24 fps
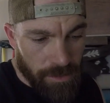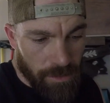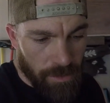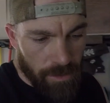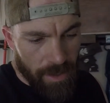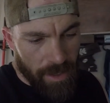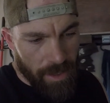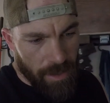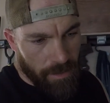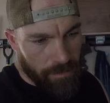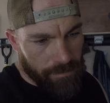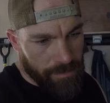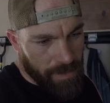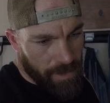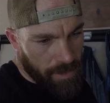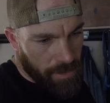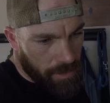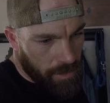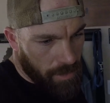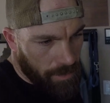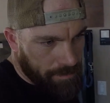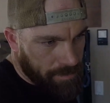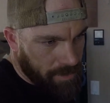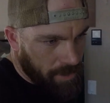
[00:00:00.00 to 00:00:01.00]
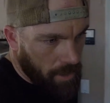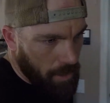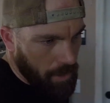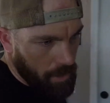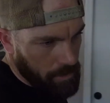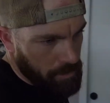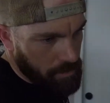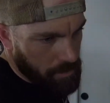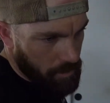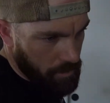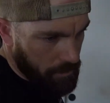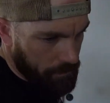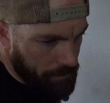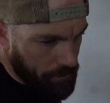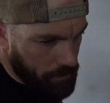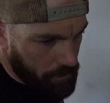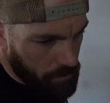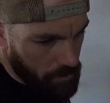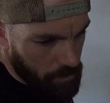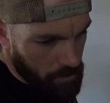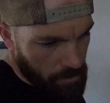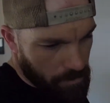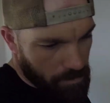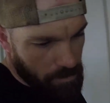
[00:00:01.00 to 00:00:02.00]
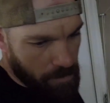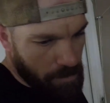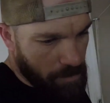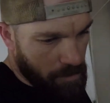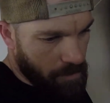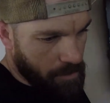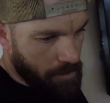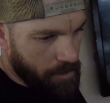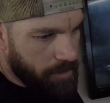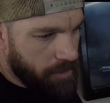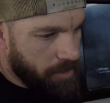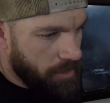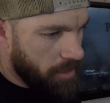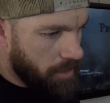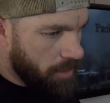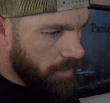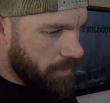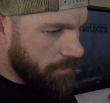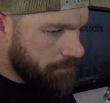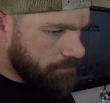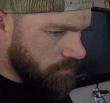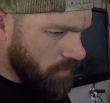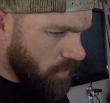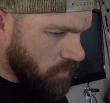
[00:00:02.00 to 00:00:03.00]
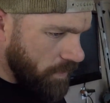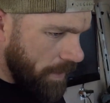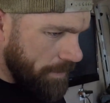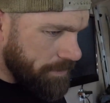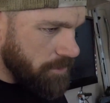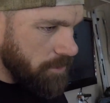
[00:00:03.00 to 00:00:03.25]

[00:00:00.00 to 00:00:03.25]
have a update for the Raptor